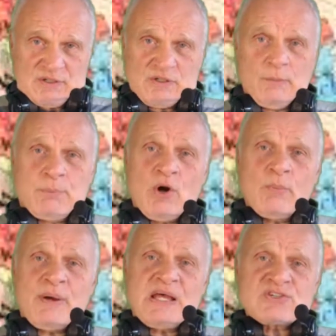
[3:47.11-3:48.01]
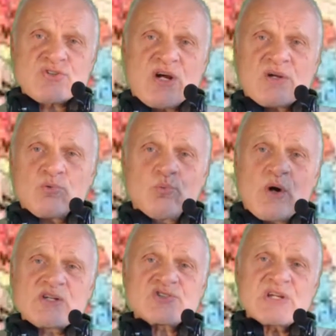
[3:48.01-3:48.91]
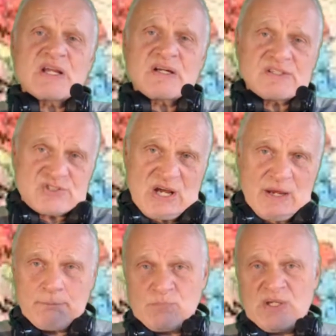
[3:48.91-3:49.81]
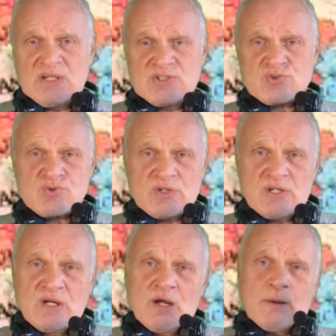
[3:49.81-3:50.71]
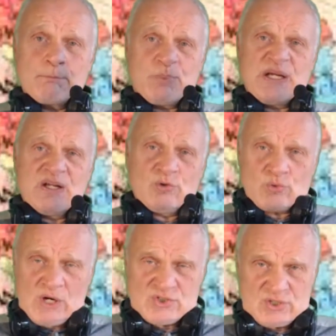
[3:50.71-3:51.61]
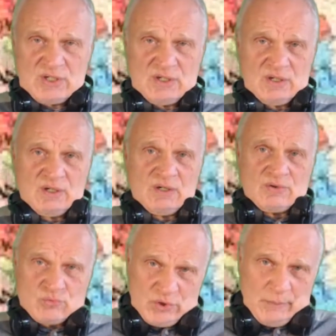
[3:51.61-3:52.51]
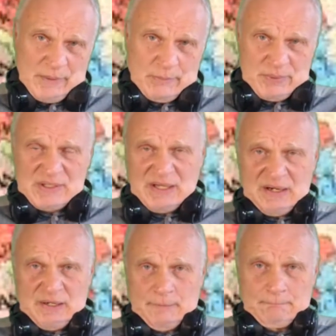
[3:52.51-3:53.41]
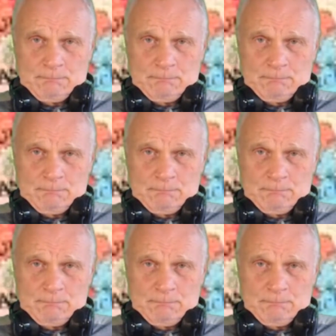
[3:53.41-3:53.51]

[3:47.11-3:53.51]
The Pope has not one single time in history been in Russia. Remember that.